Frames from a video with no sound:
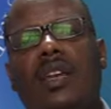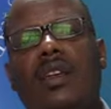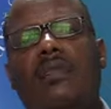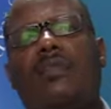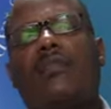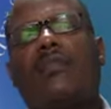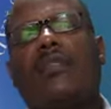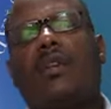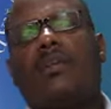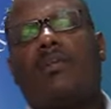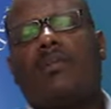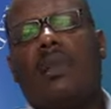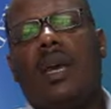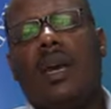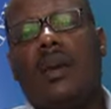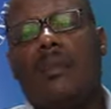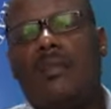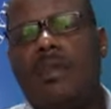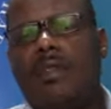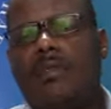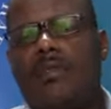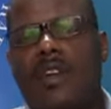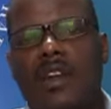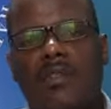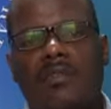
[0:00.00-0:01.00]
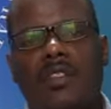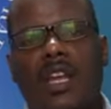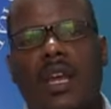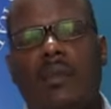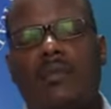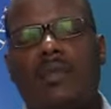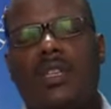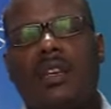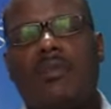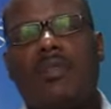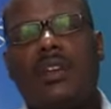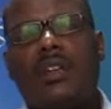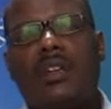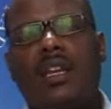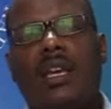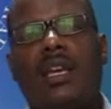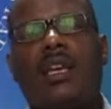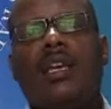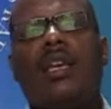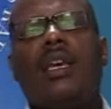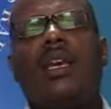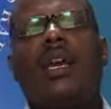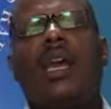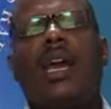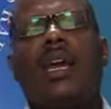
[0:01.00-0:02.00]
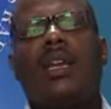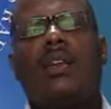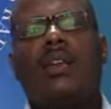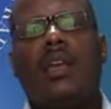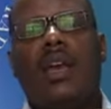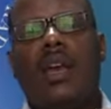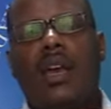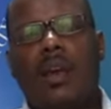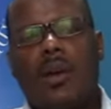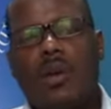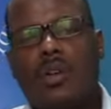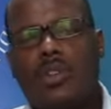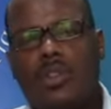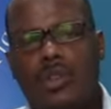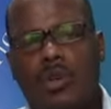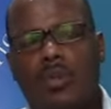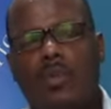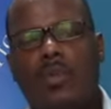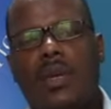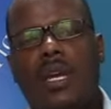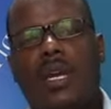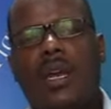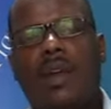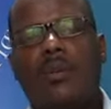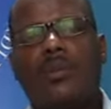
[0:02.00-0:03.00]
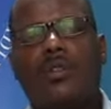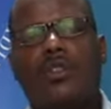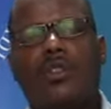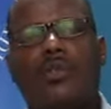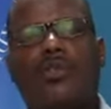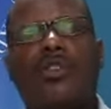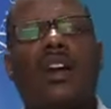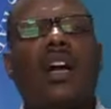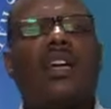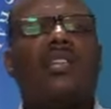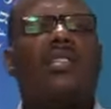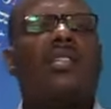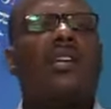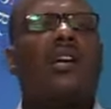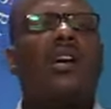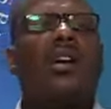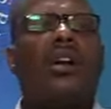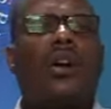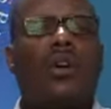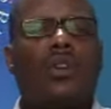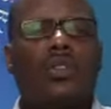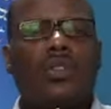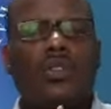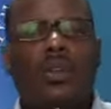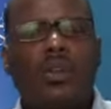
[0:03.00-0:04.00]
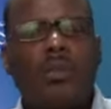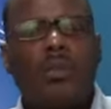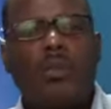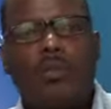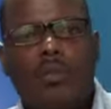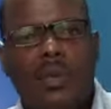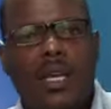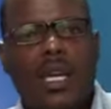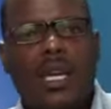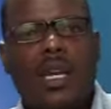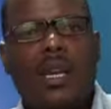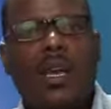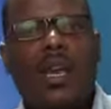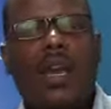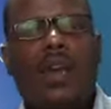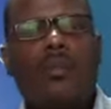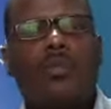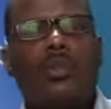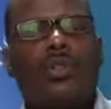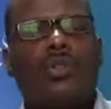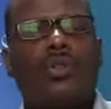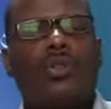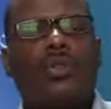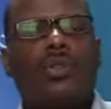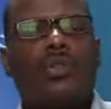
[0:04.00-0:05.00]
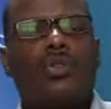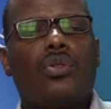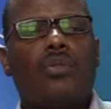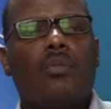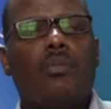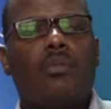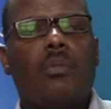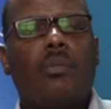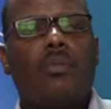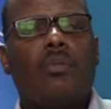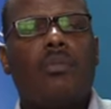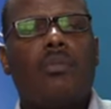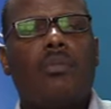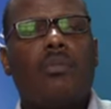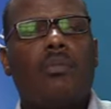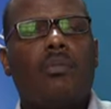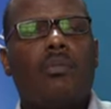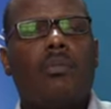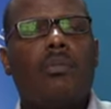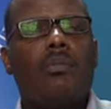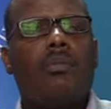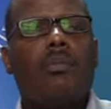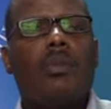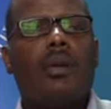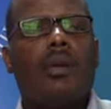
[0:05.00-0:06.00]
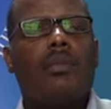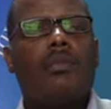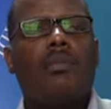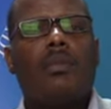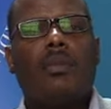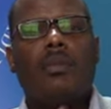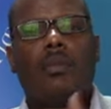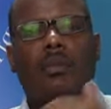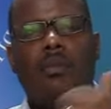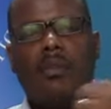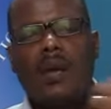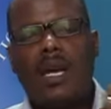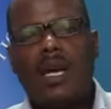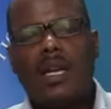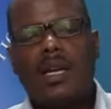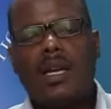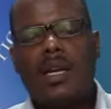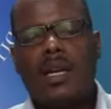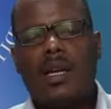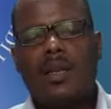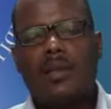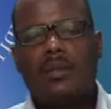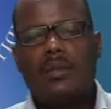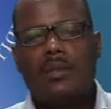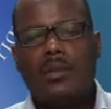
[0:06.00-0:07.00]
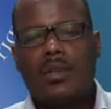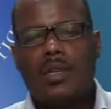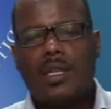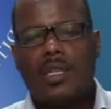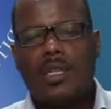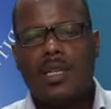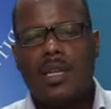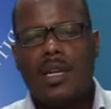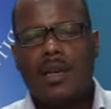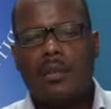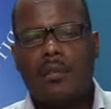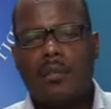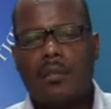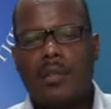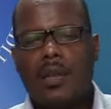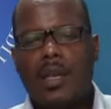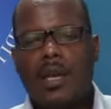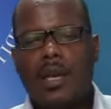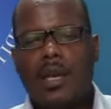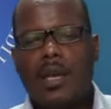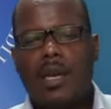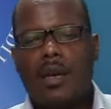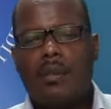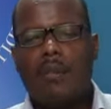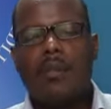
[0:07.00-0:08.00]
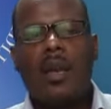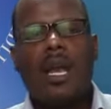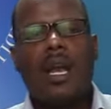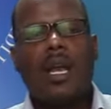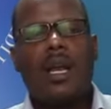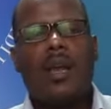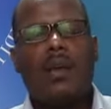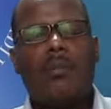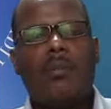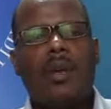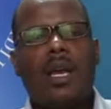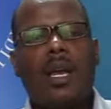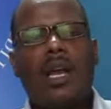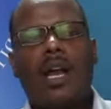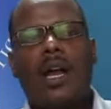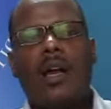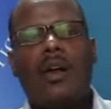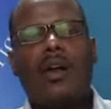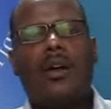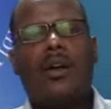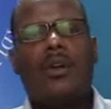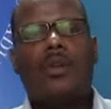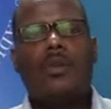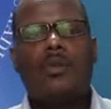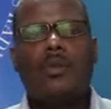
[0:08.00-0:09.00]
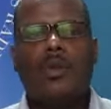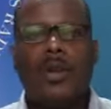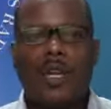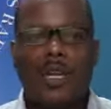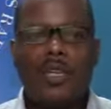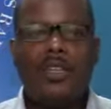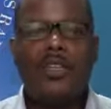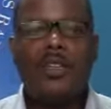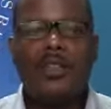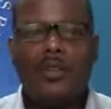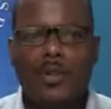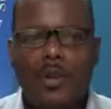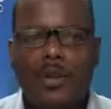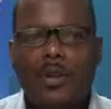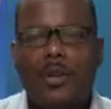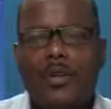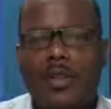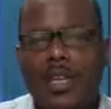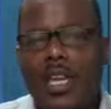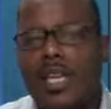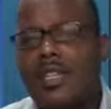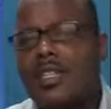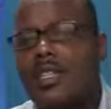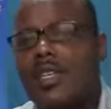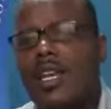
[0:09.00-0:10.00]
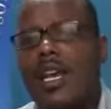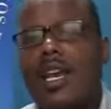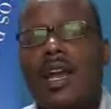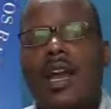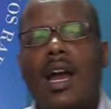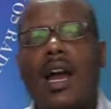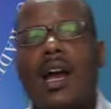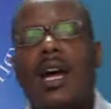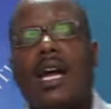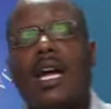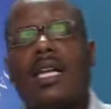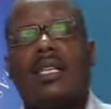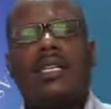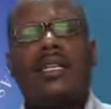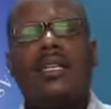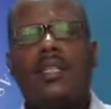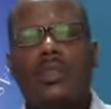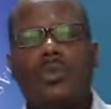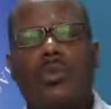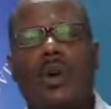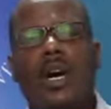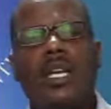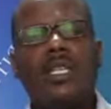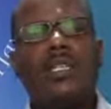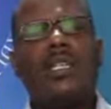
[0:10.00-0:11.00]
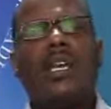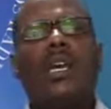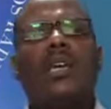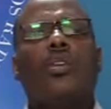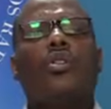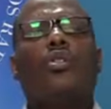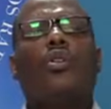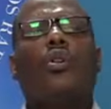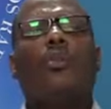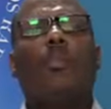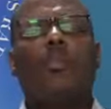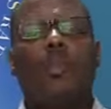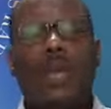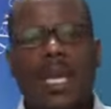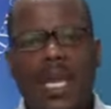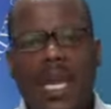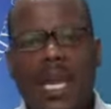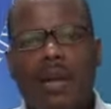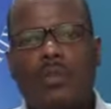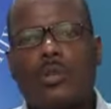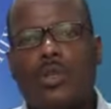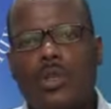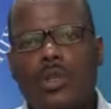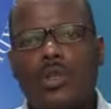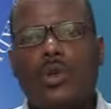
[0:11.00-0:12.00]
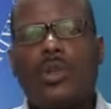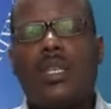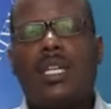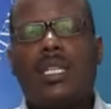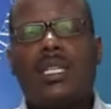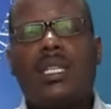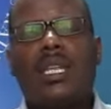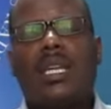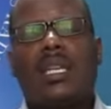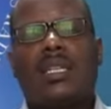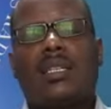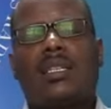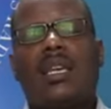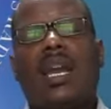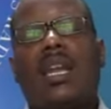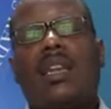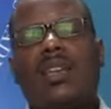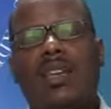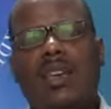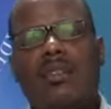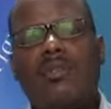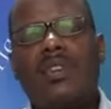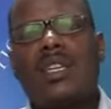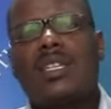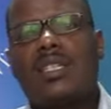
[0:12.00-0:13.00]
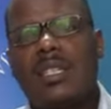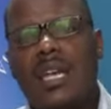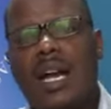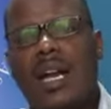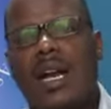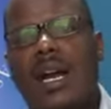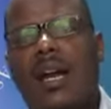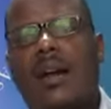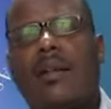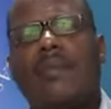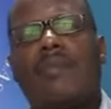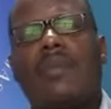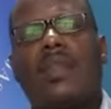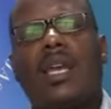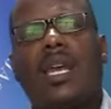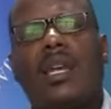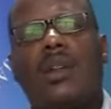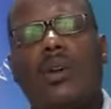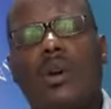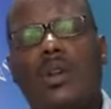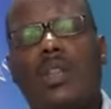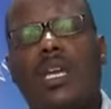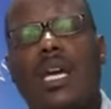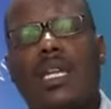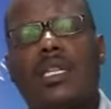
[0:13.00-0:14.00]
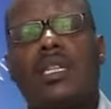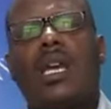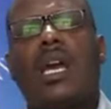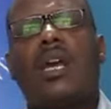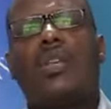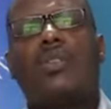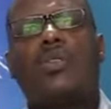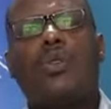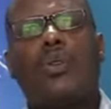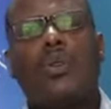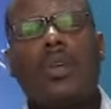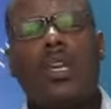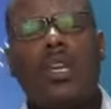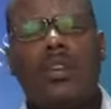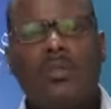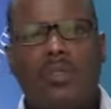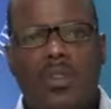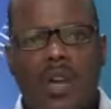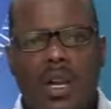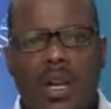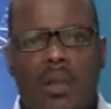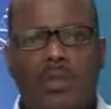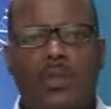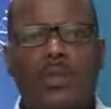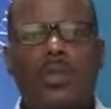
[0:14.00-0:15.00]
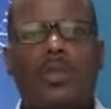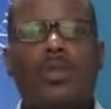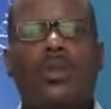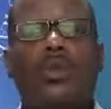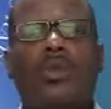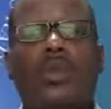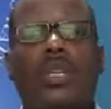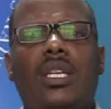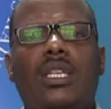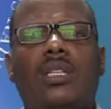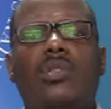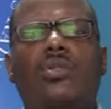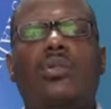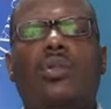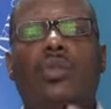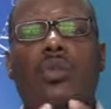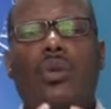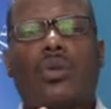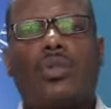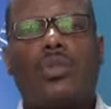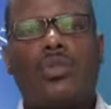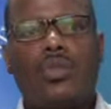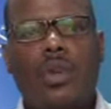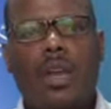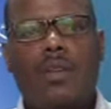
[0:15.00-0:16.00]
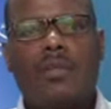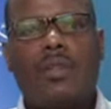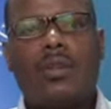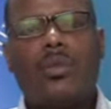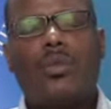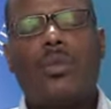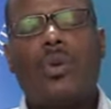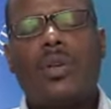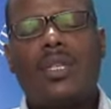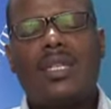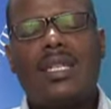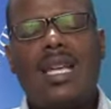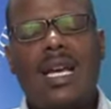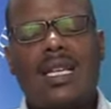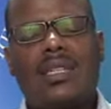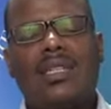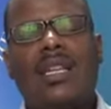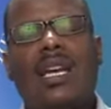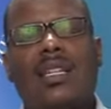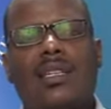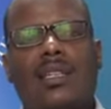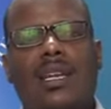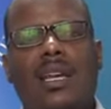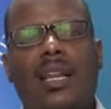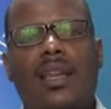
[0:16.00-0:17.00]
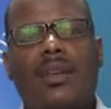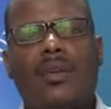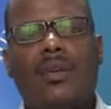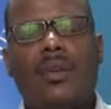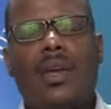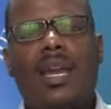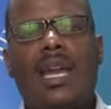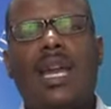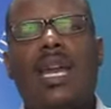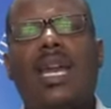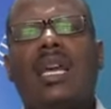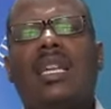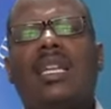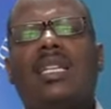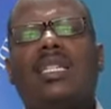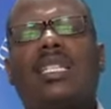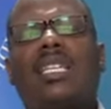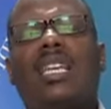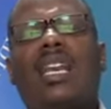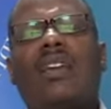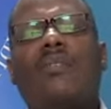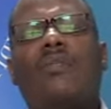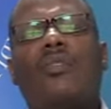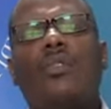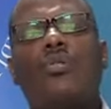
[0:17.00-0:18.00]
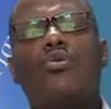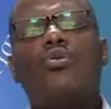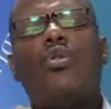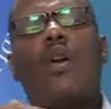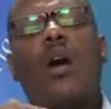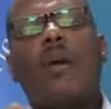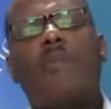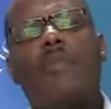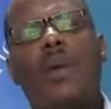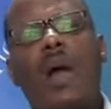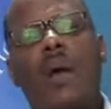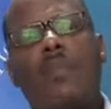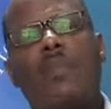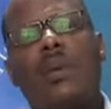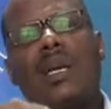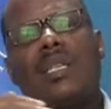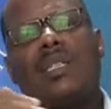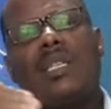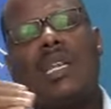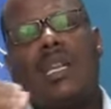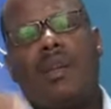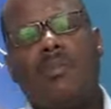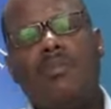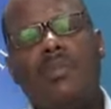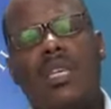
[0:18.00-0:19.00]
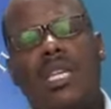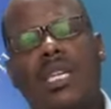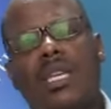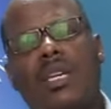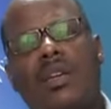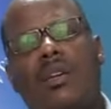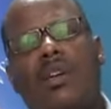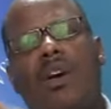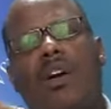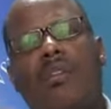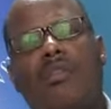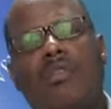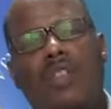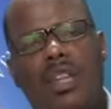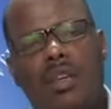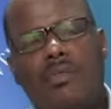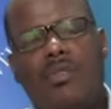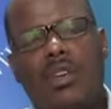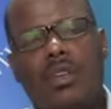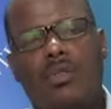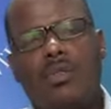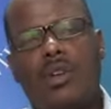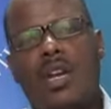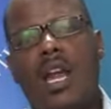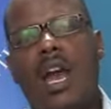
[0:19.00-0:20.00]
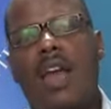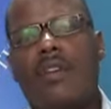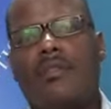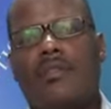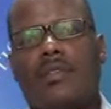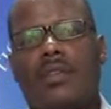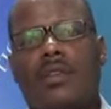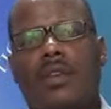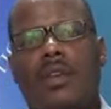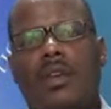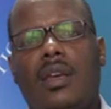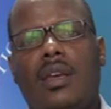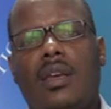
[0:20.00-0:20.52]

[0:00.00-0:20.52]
day from, I mean, five times every day, and also being able to fast, also being able to go to Mecca, what is the name? Mecca? Where, you know, yes, at least once, you know, being able to do these things and giving zakah and all that. So if you're able to do this, you go to heaven. What does that tell you? It is giving you a purpose and a meaning of living your life.